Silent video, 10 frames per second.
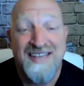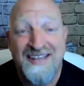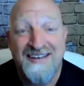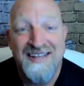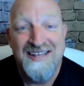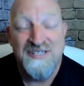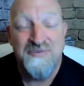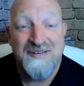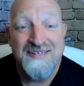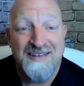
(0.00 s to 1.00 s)
and
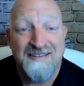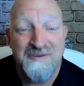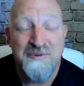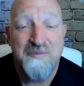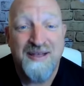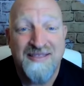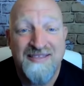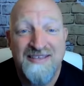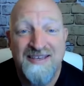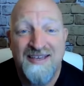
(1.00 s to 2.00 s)
just want to talk a little bit about
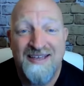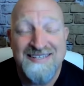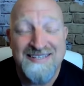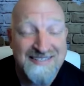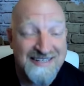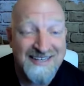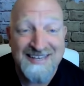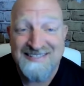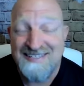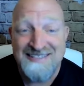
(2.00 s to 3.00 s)
the uh,
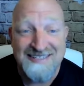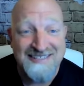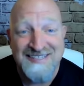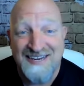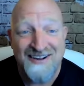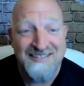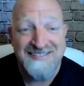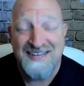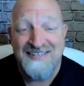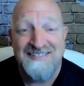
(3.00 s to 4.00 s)
SAT, ACT
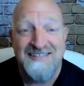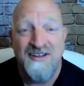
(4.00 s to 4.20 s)
standardized tests.